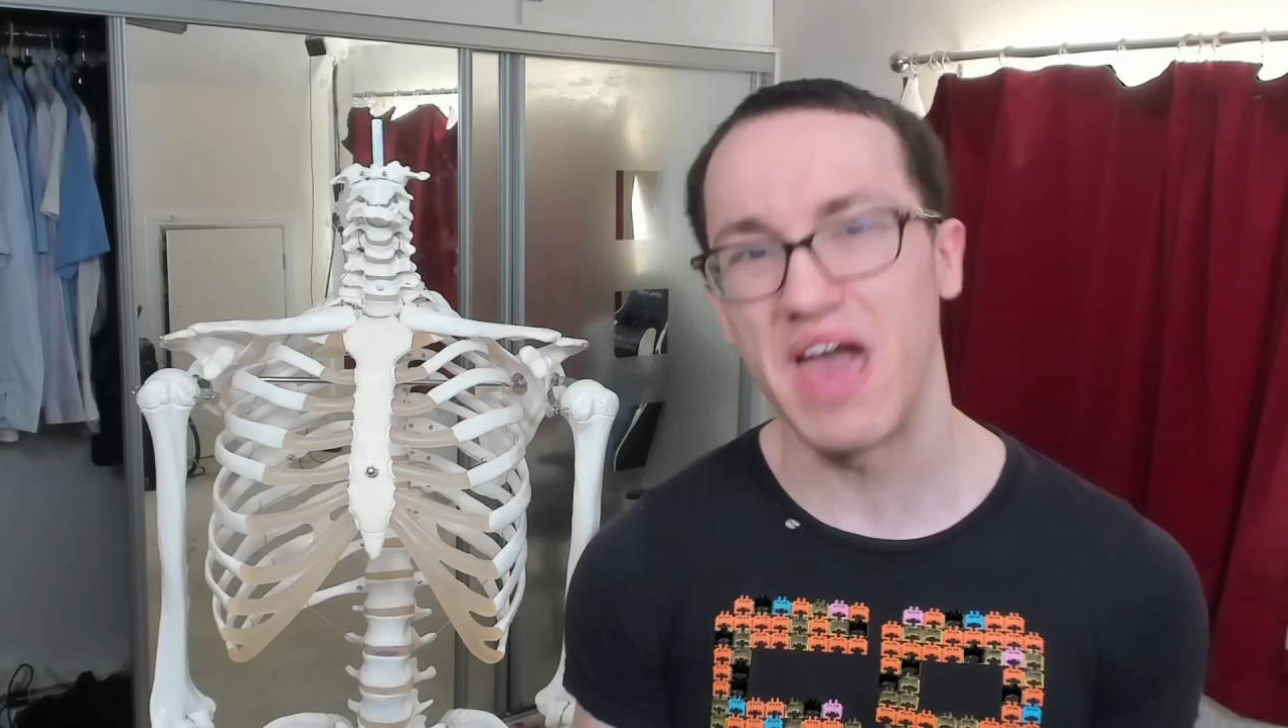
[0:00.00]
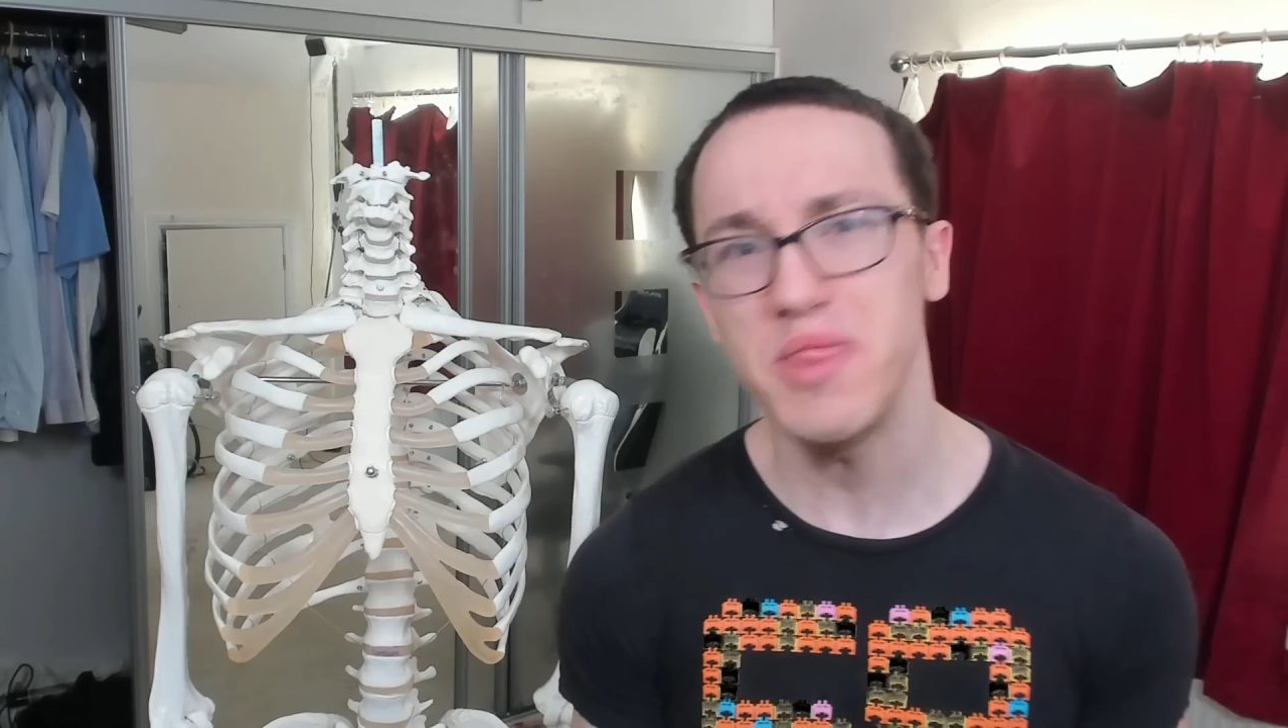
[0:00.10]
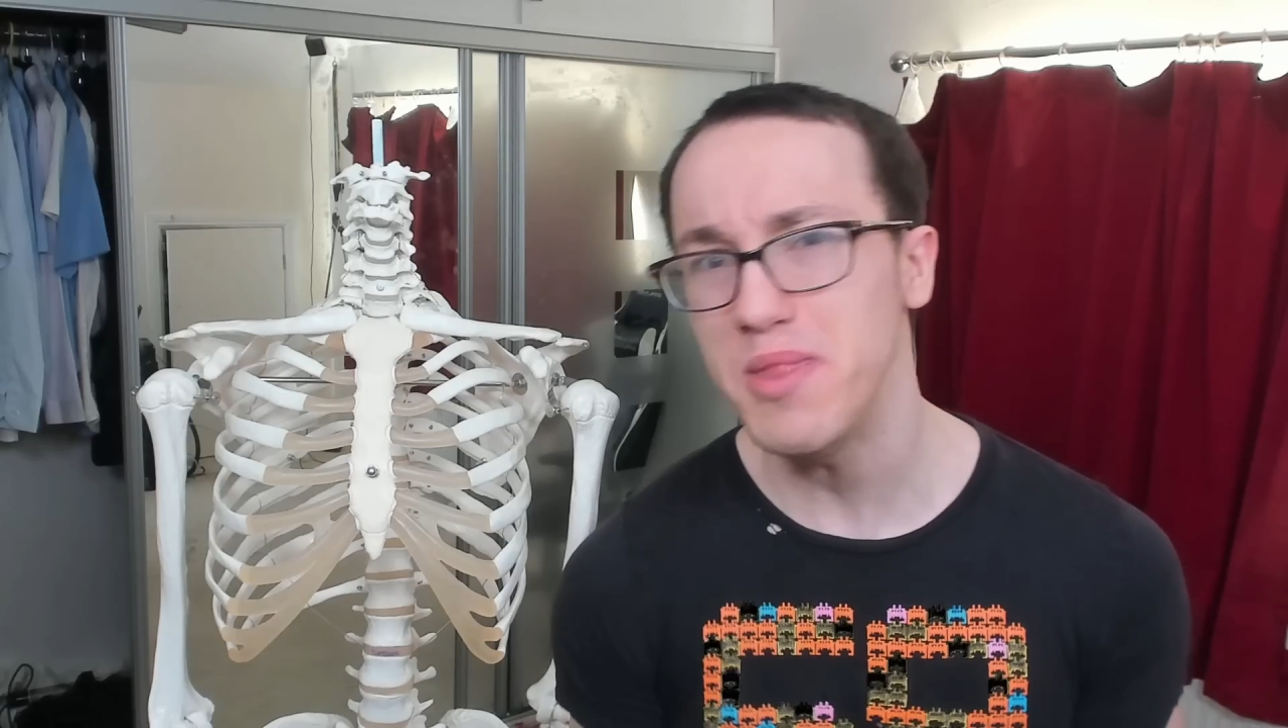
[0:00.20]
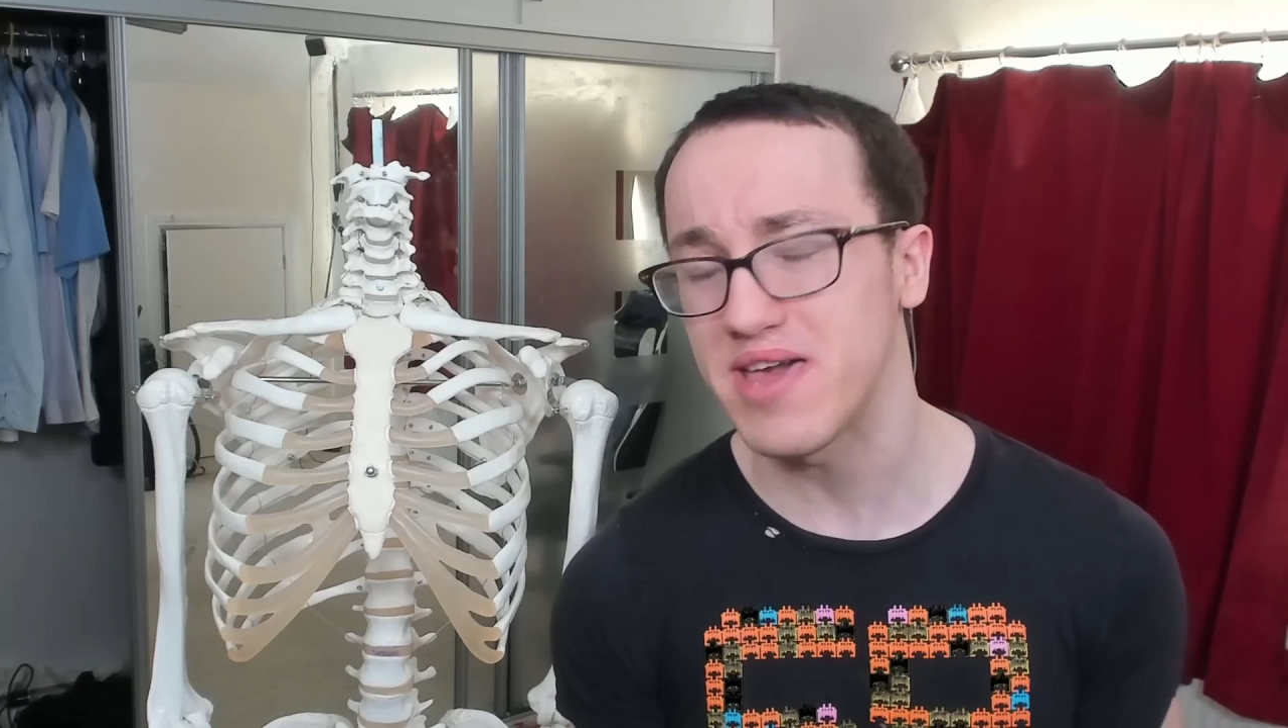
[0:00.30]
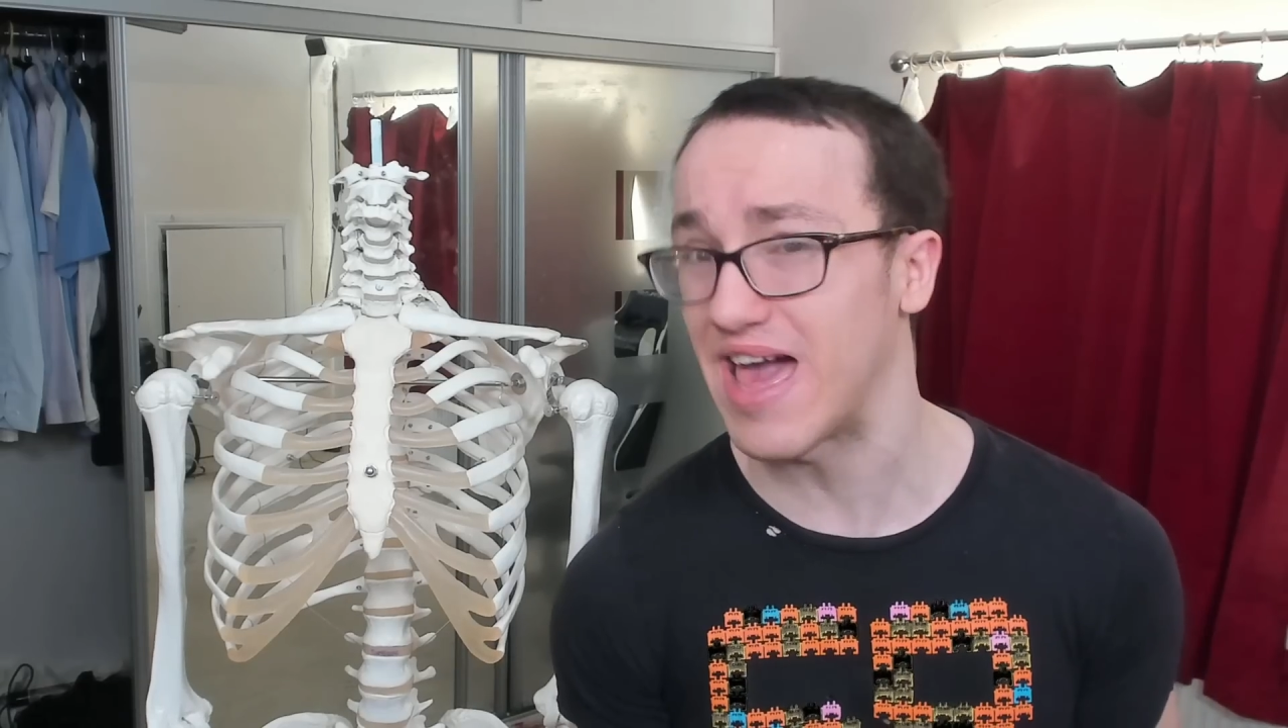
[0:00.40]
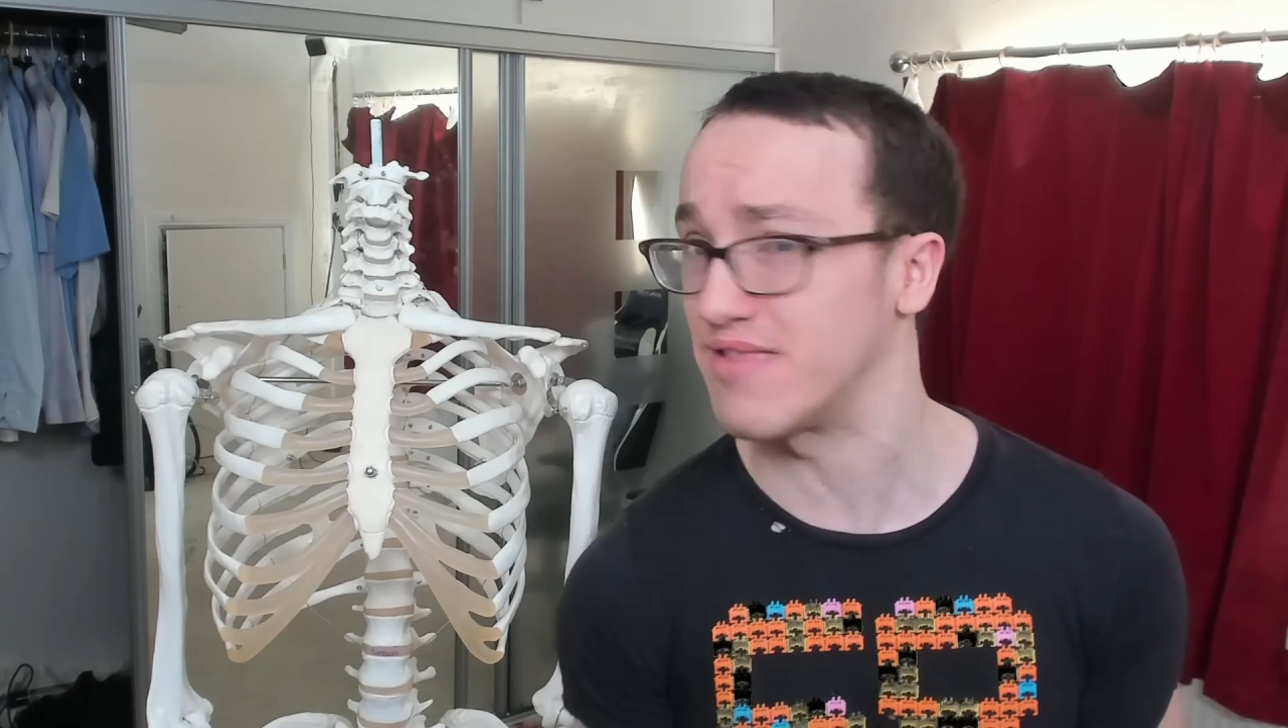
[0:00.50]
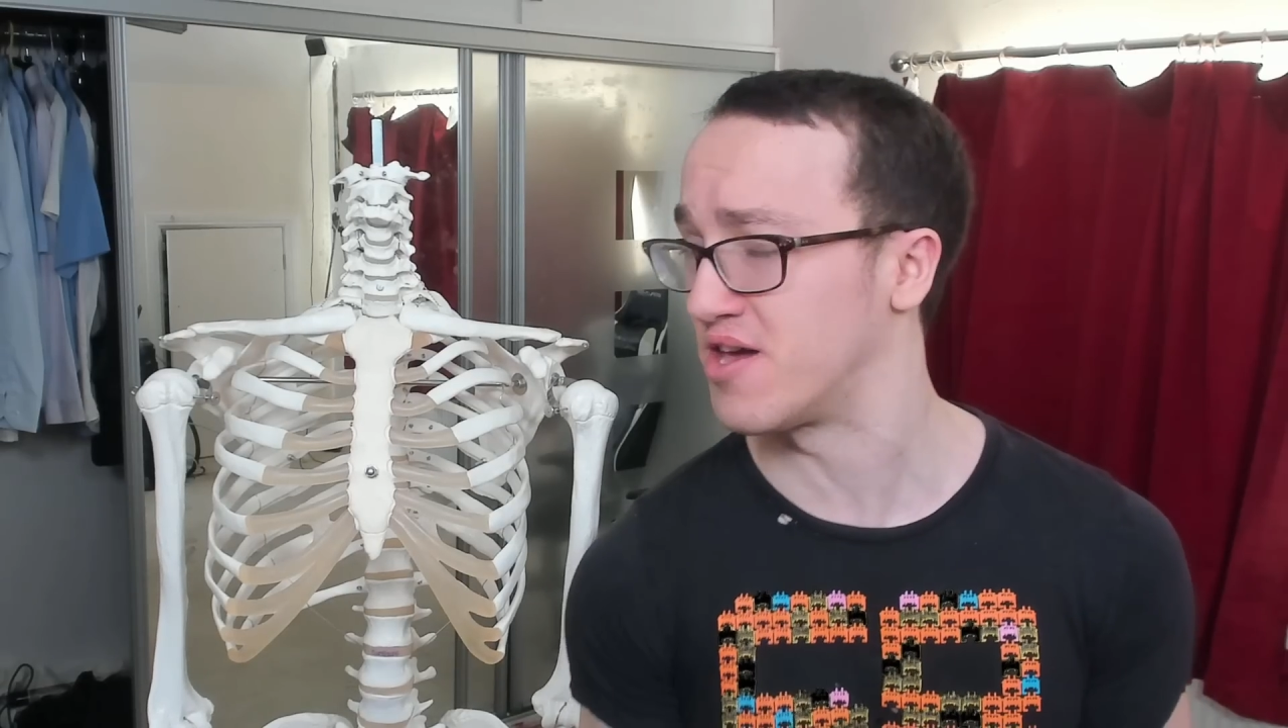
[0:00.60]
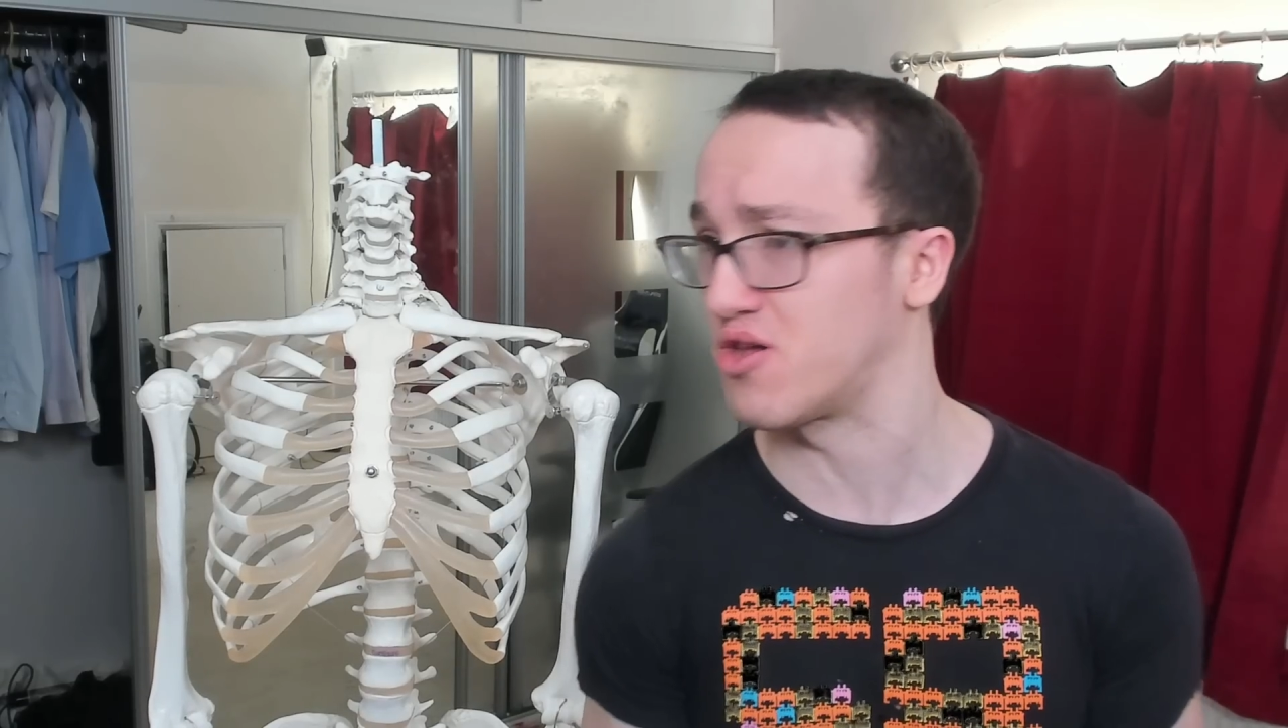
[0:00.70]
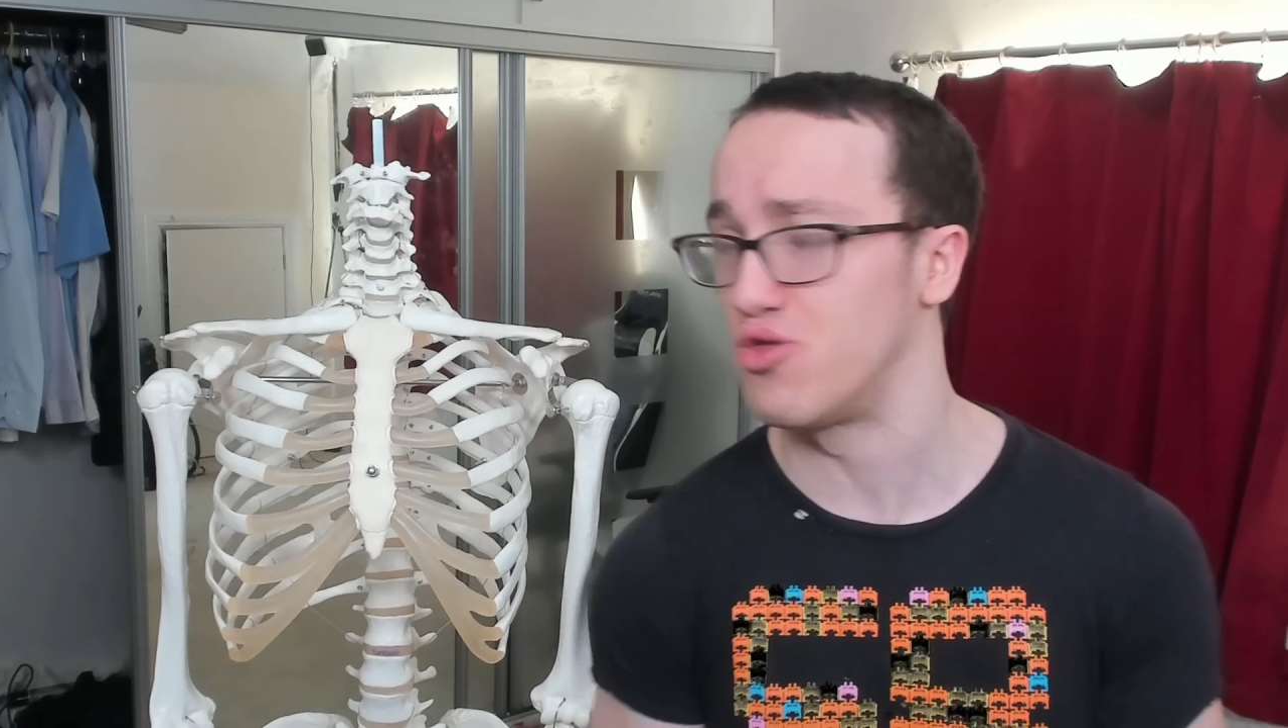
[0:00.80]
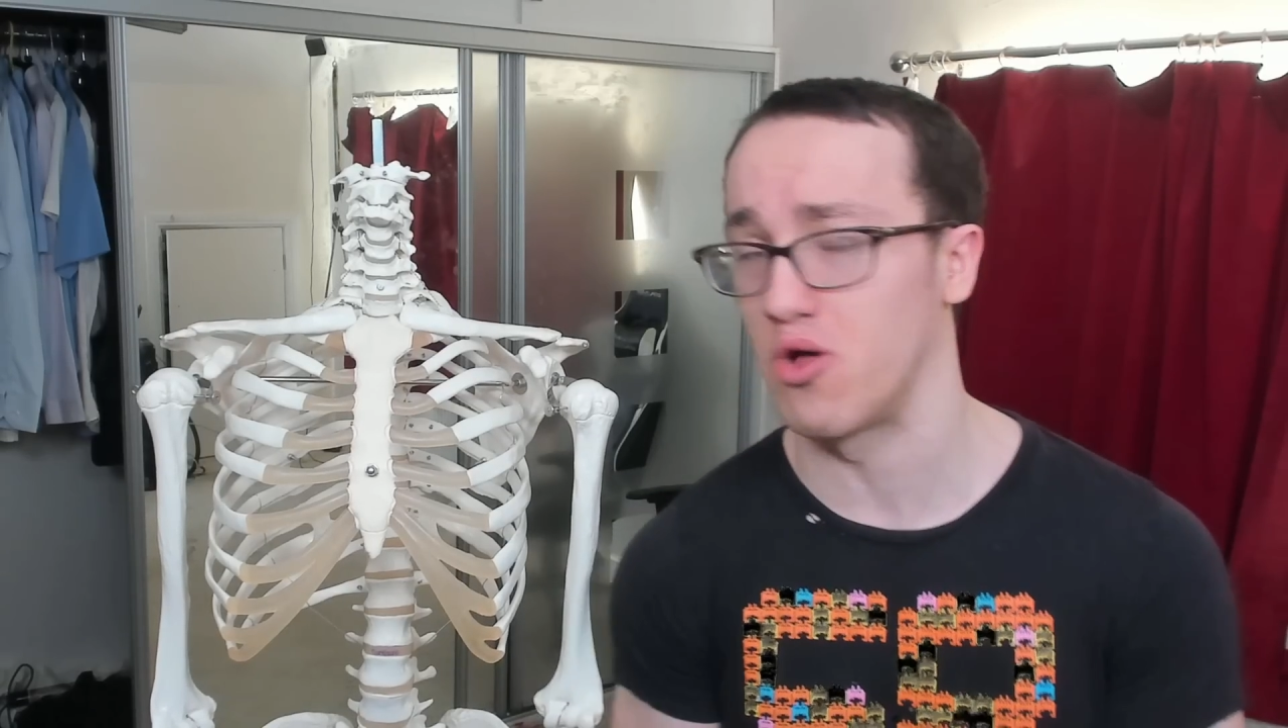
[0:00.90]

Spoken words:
game mechanic